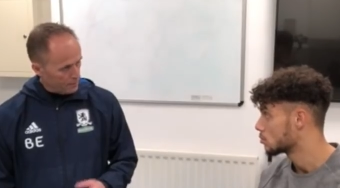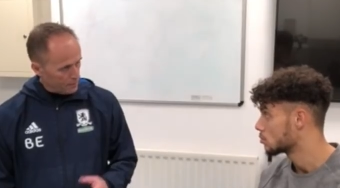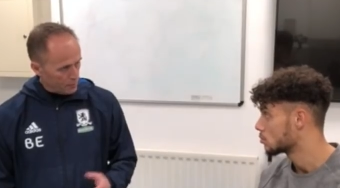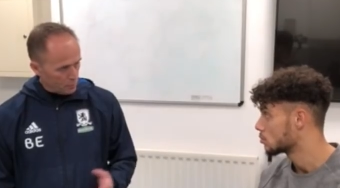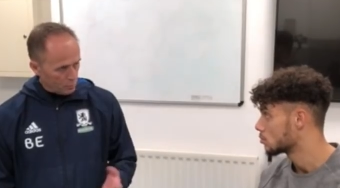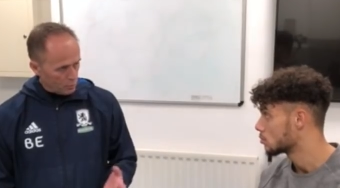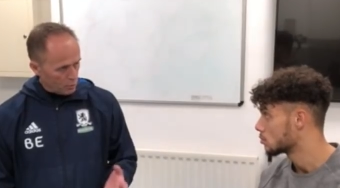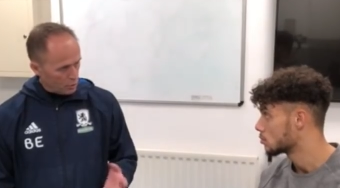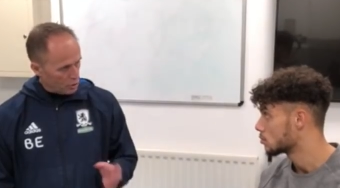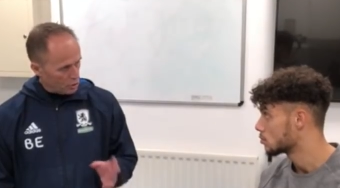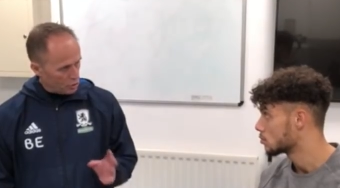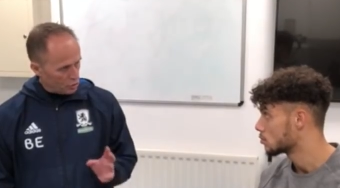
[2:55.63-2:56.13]

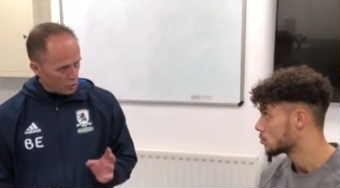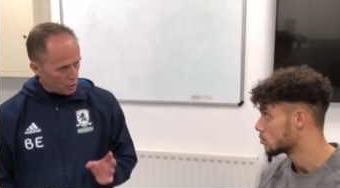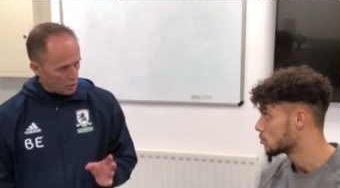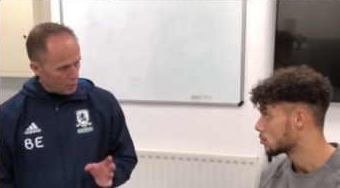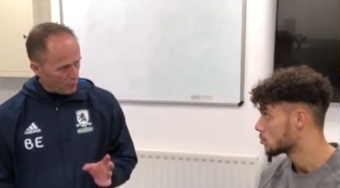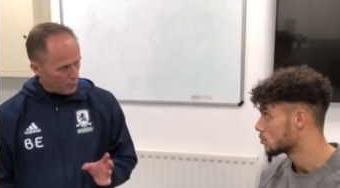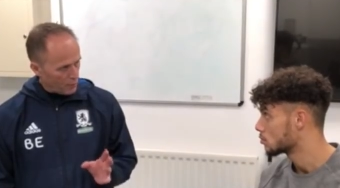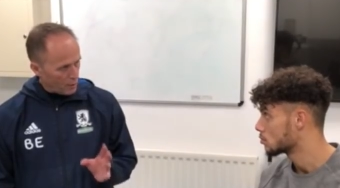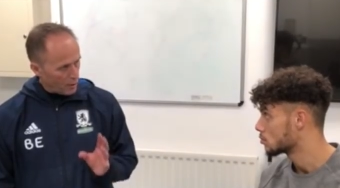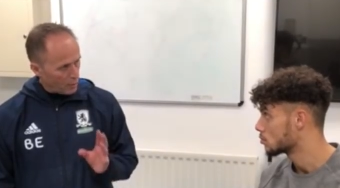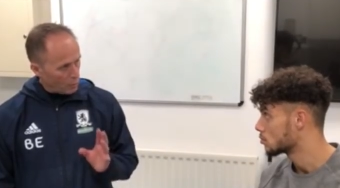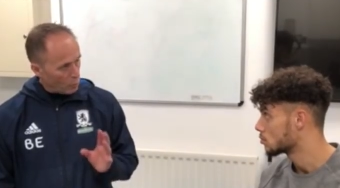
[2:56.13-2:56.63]
Speaker 1: we're just trying
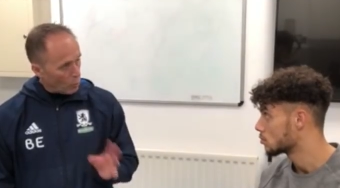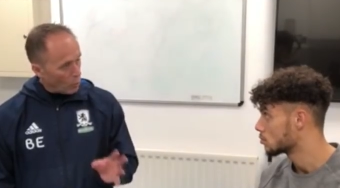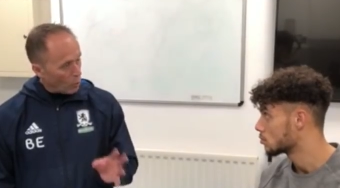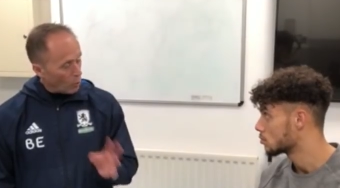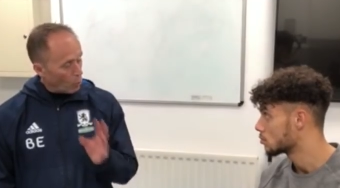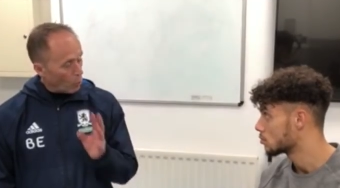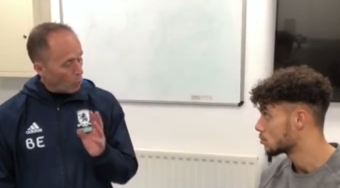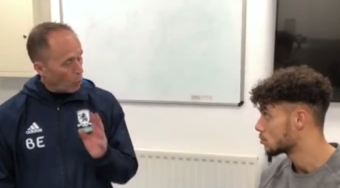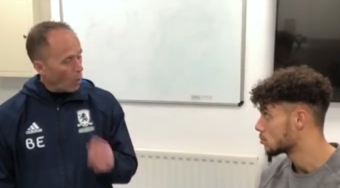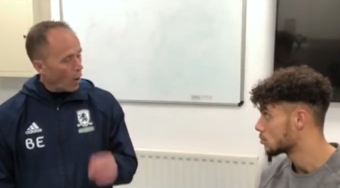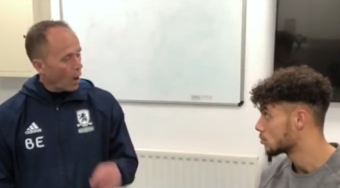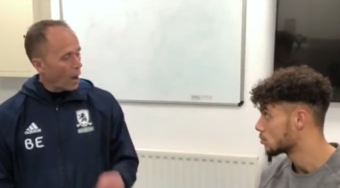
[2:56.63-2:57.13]
to find
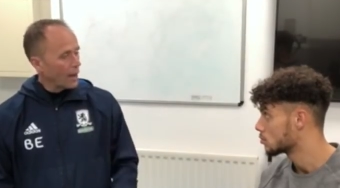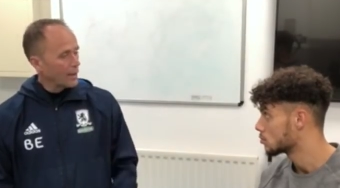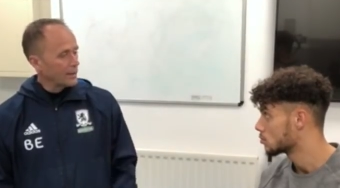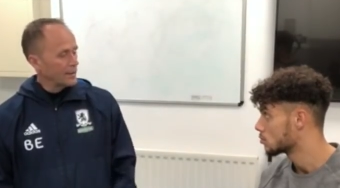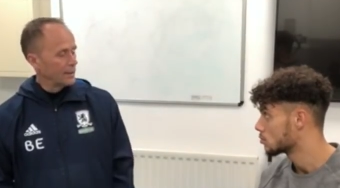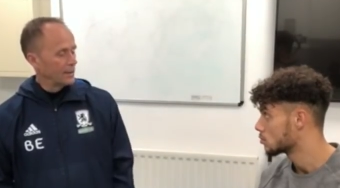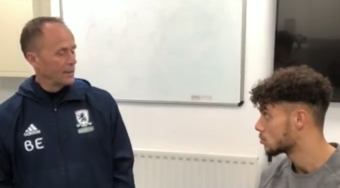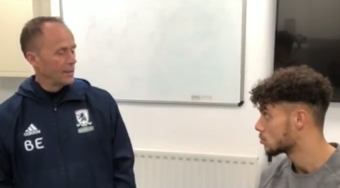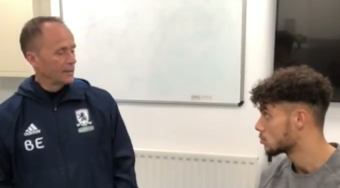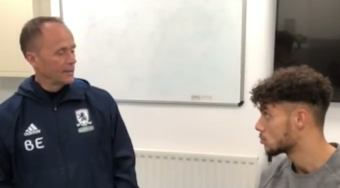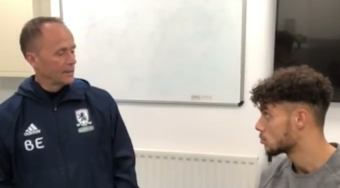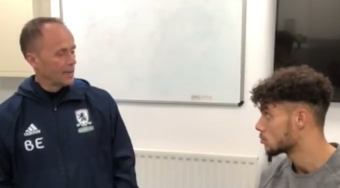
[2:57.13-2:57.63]
why
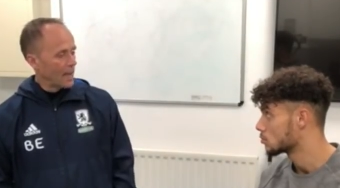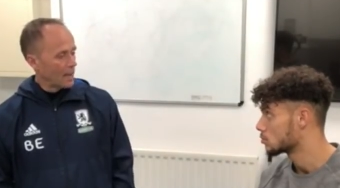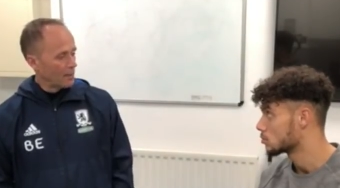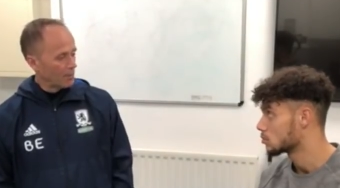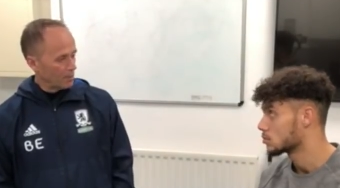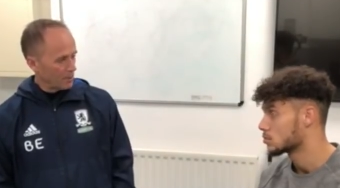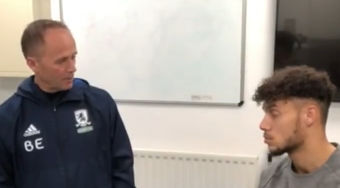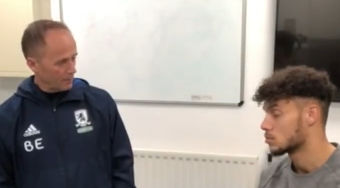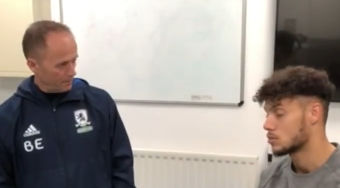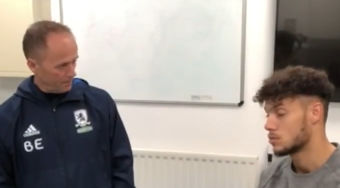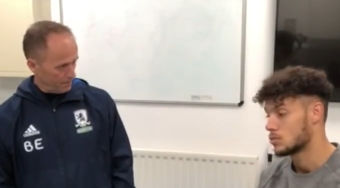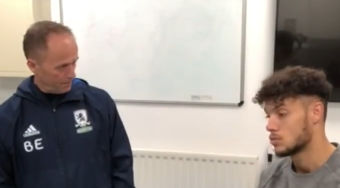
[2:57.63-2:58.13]
did this
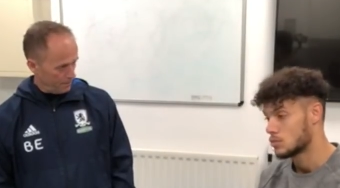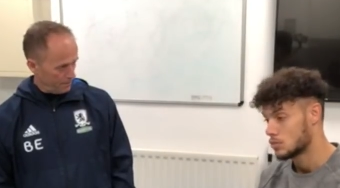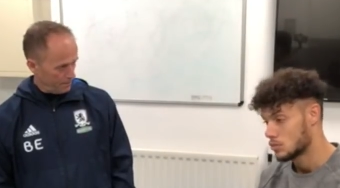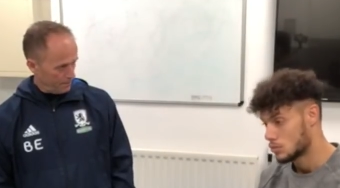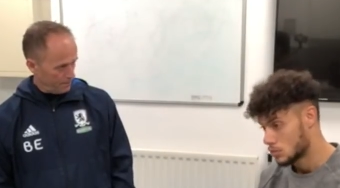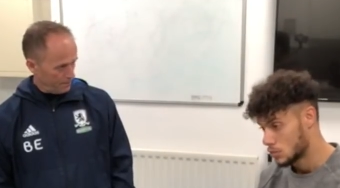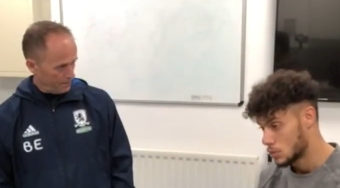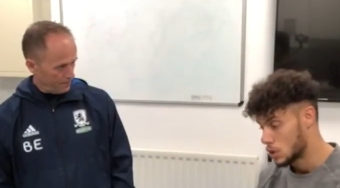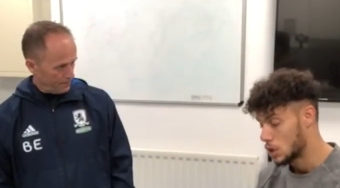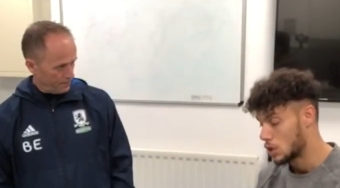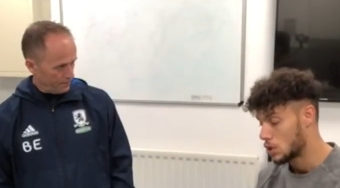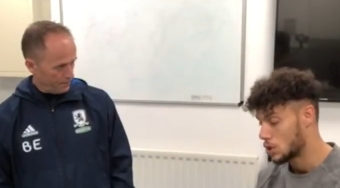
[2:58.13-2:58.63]
happen.
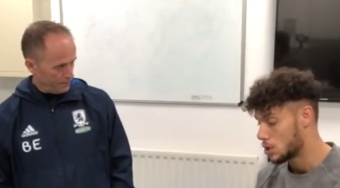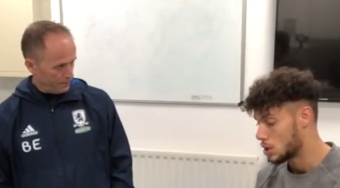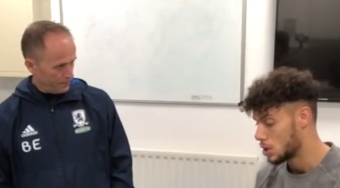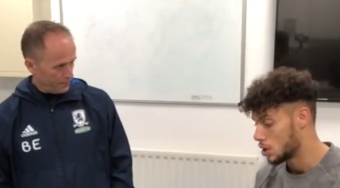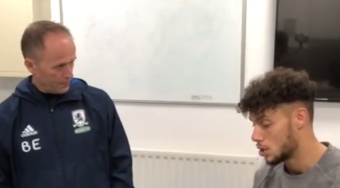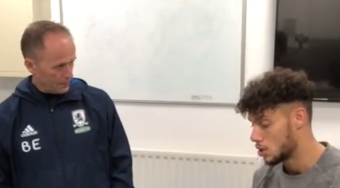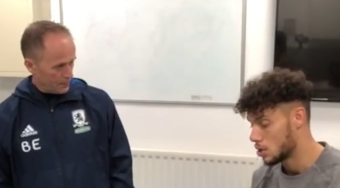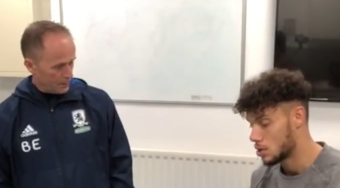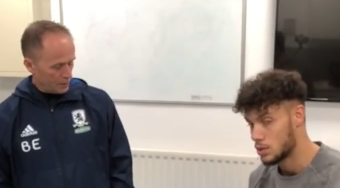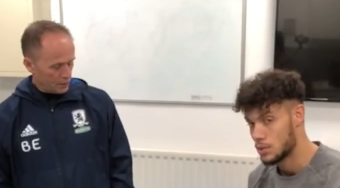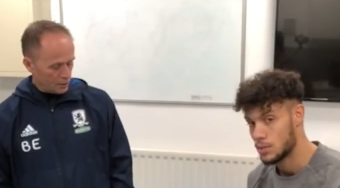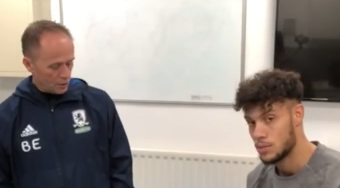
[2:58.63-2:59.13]

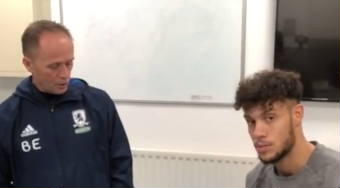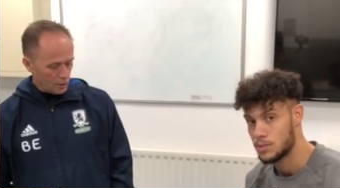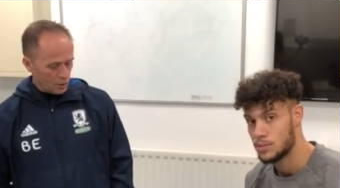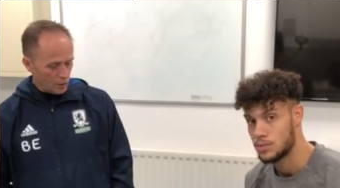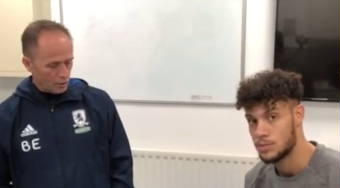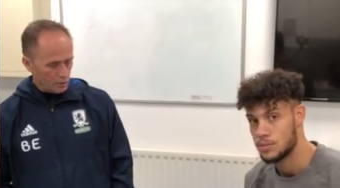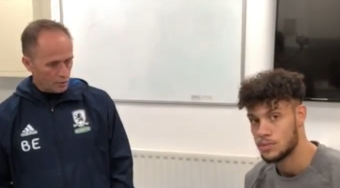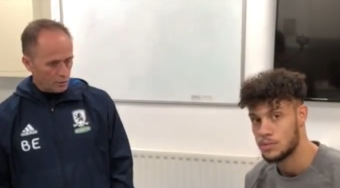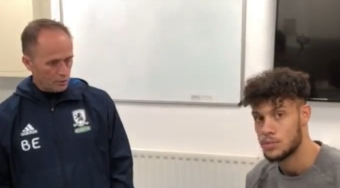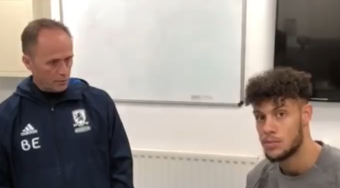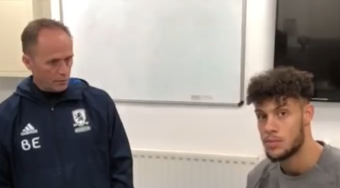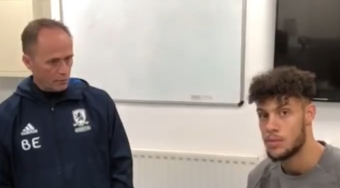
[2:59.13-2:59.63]
Okay. So
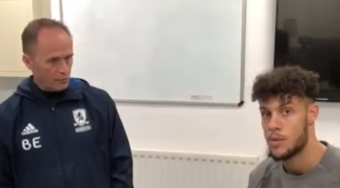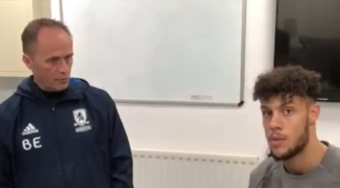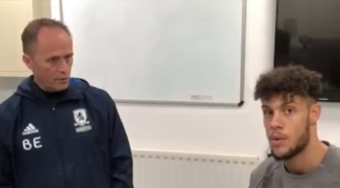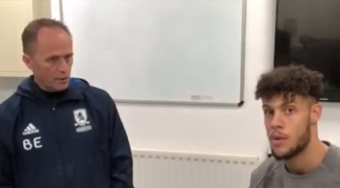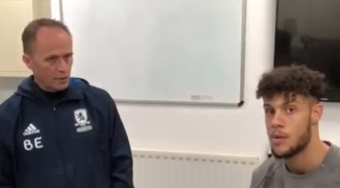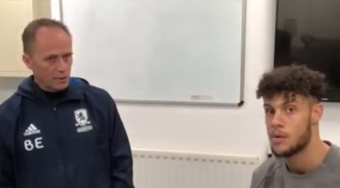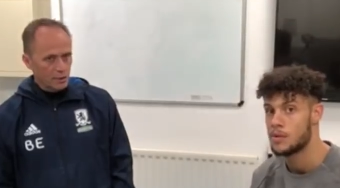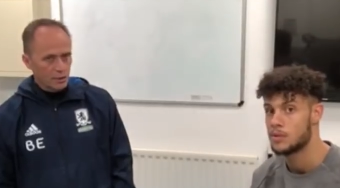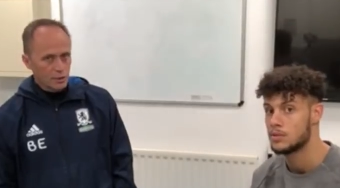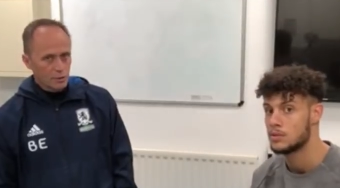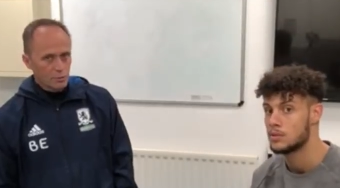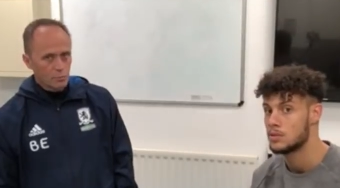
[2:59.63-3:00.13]
those are the
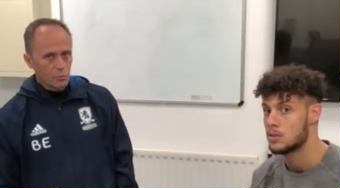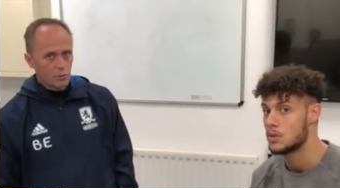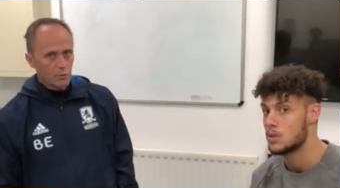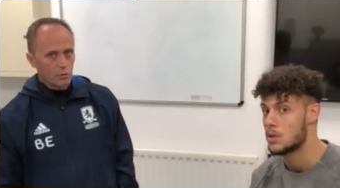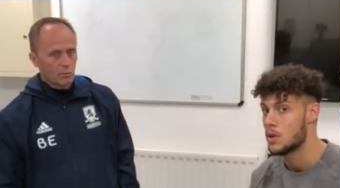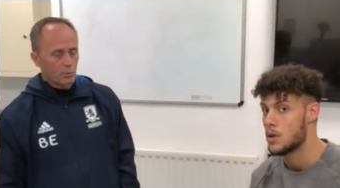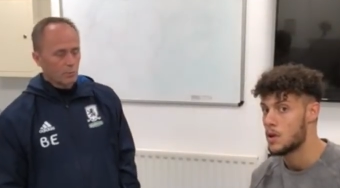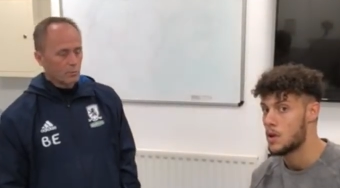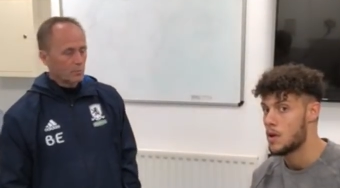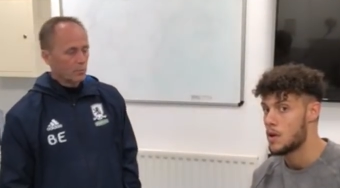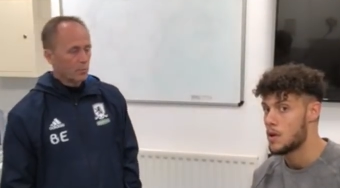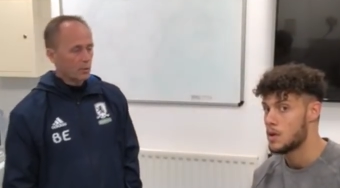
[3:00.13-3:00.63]
reasons we
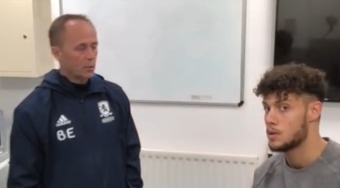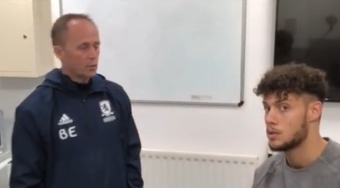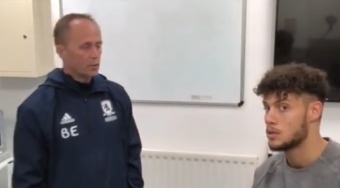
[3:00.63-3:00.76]
come up with